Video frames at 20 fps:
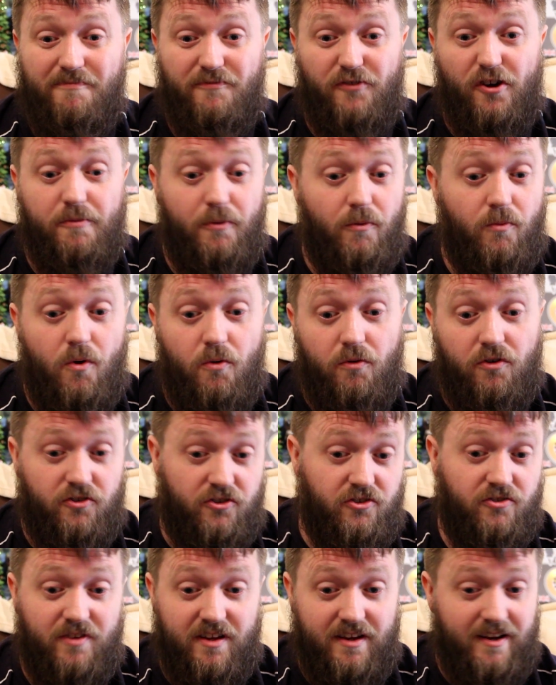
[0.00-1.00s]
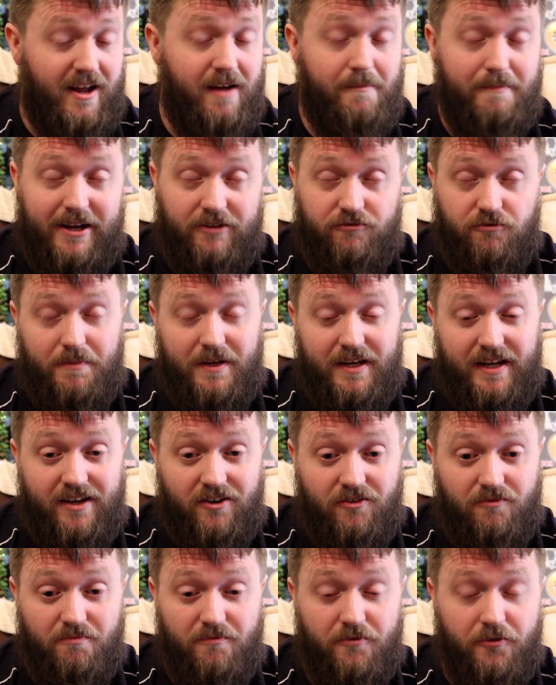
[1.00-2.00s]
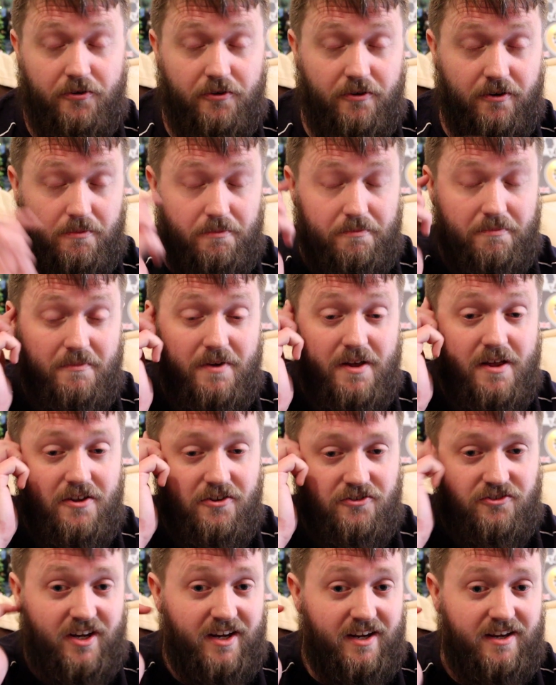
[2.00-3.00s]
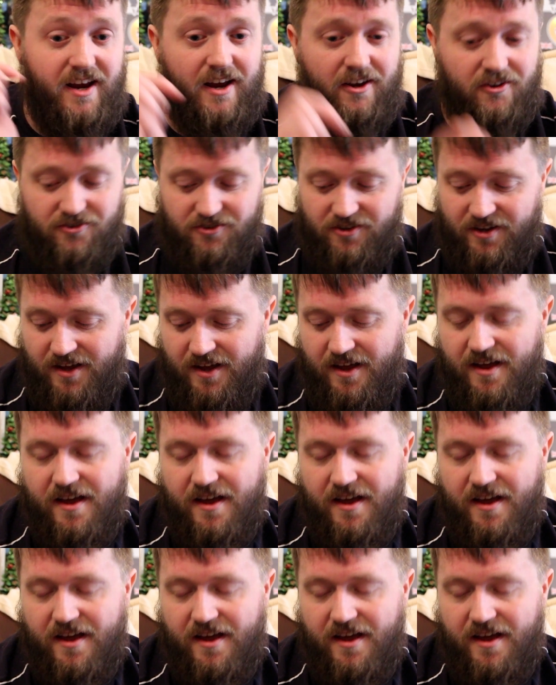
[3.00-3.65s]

throw up a wall and just didn't come back to them in the end for saying yes.